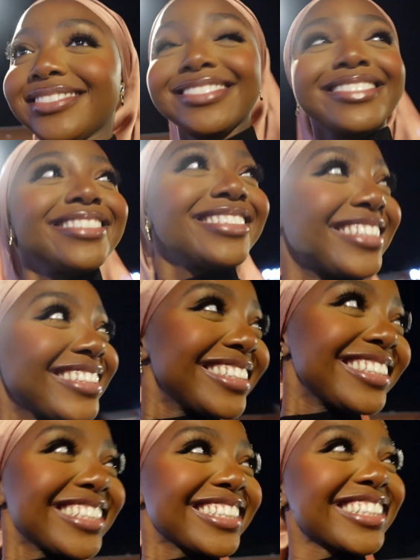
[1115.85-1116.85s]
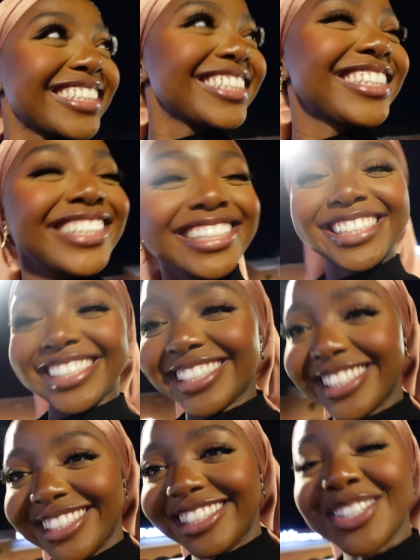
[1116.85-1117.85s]
She almost killed me in the car.
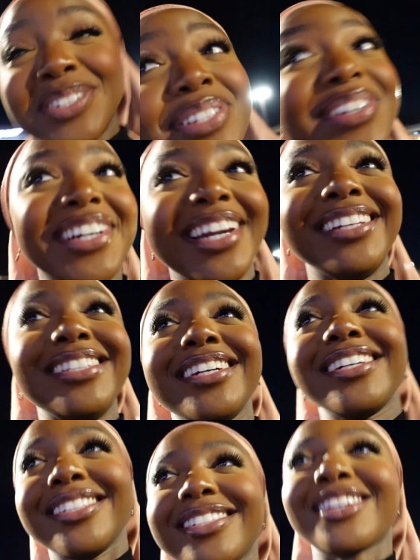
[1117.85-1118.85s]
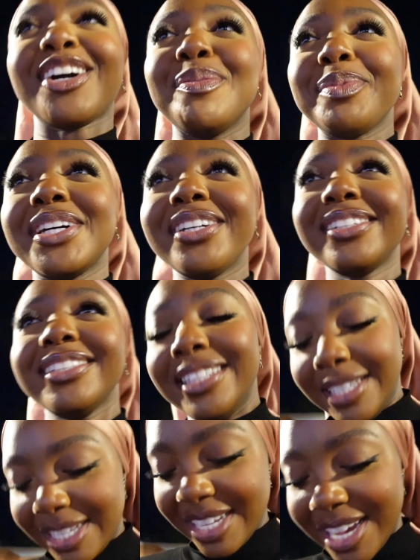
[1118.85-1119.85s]
This is a good idea to come here
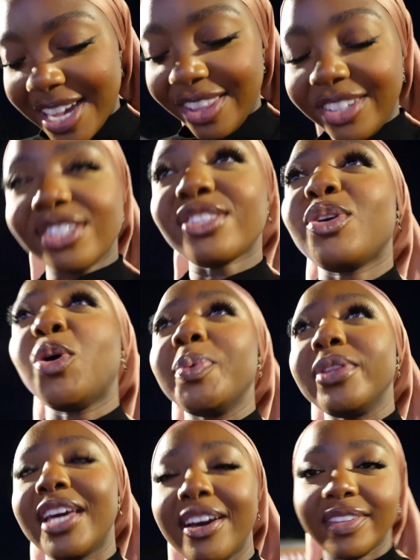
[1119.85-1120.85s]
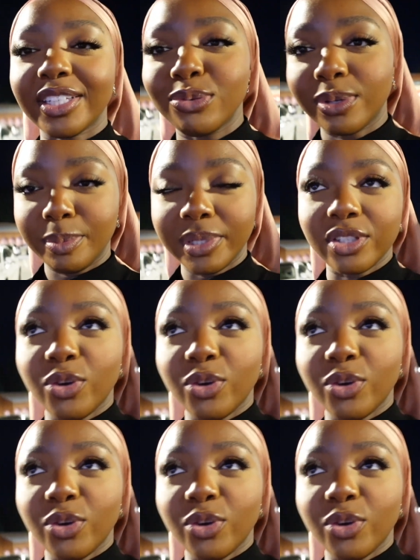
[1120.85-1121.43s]
and they're still open. They have like 20 minutes